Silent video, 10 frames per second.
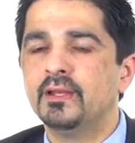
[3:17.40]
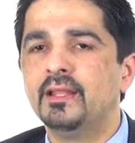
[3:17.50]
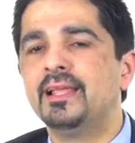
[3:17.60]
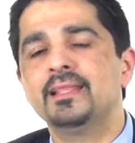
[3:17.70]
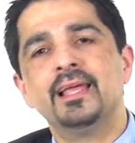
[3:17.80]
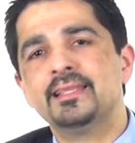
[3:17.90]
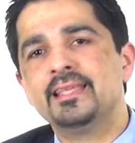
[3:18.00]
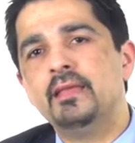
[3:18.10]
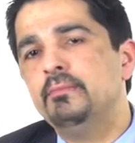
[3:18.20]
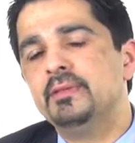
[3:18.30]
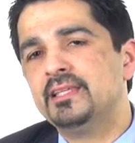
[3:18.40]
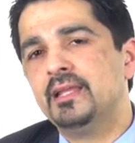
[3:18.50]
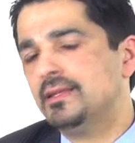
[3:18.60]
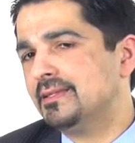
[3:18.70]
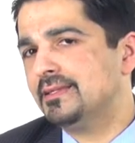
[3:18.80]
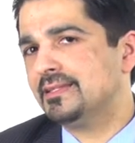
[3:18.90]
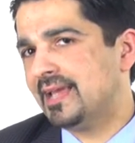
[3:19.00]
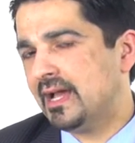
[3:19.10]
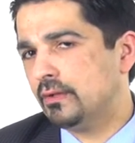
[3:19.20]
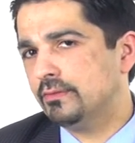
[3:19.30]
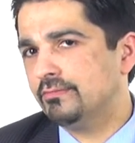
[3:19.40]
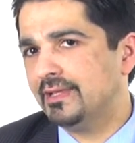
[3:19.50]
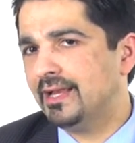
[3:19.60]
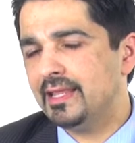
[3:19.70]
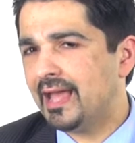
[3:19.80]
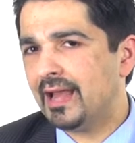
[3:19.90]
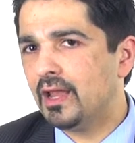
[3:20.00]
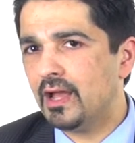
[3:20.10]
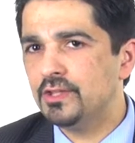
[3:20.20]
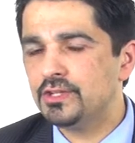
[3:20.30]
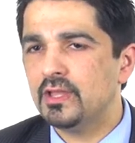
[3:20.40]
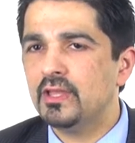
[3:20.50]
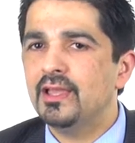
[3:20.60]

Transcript: Now that 10% doesn't sound really that large